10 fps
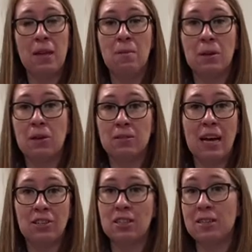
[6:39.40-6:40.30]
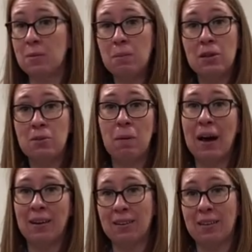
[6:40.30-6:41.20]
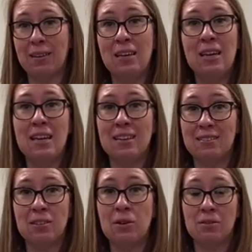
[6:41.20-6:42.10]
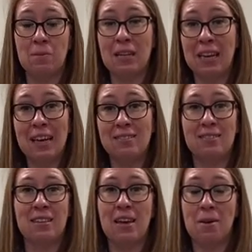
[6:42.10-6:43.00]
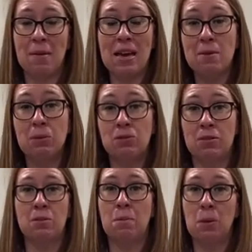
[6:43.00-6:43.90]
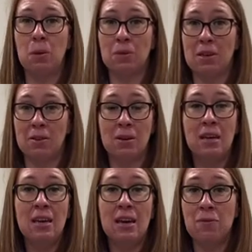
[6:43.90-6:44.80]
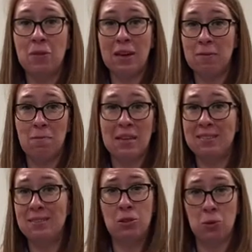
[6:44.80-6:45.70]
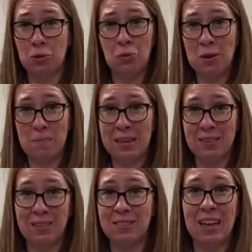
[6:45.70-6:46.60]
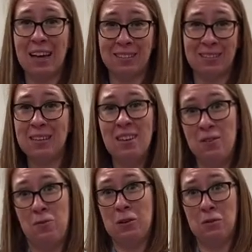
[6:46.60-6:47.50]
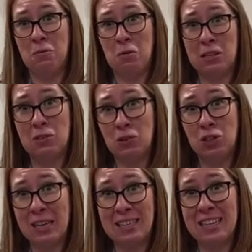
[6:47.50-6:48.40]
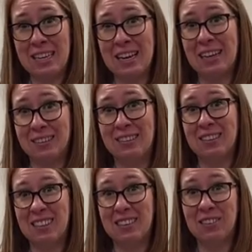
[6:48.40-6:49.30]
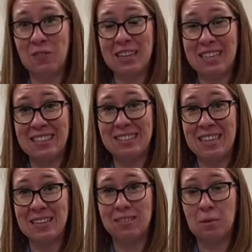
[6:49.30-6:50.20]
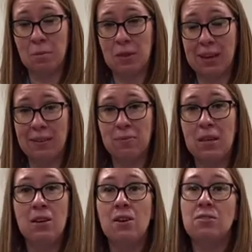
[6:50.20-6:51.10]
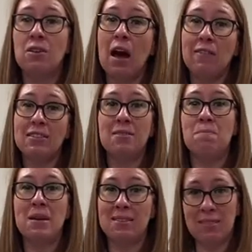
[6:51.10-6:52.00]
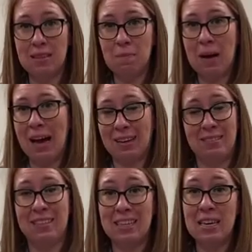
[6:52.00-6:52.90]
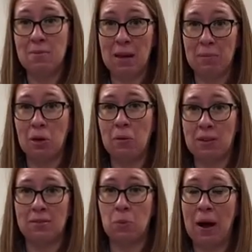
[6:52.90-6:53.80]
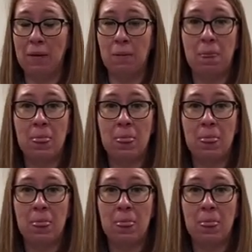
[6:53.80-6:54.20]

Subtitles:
because actually your birth partner is going to be less able to support you if they've missed 2 or 3 meals and feel really sort of shaky and that they really need to eat something. So having some bits in the bag to keep them going as well.